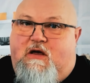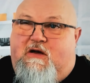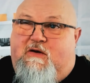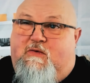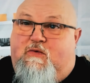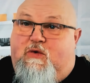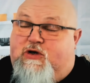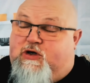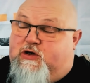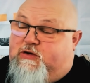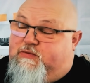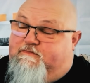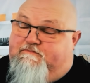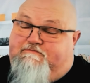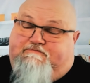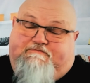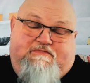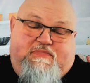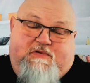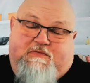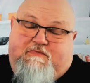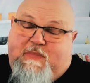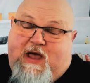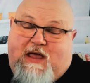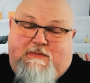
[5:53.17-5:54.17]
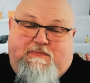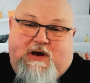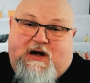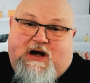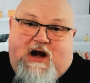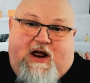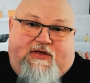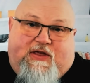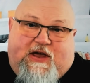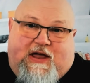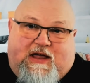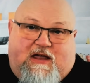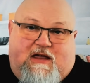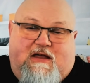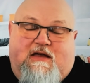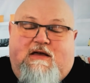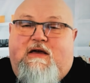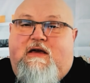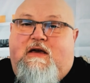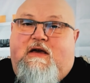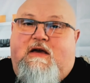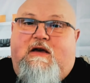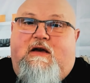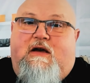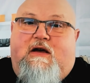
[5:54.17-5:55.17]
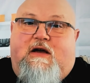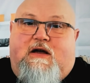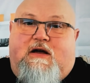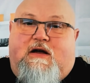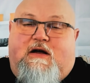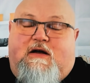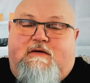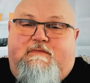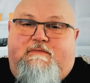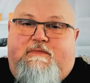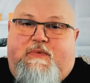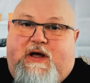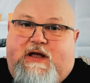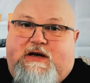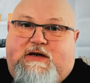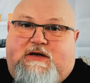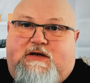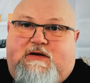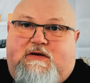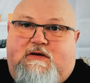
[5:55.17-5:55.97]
which may be nothing, but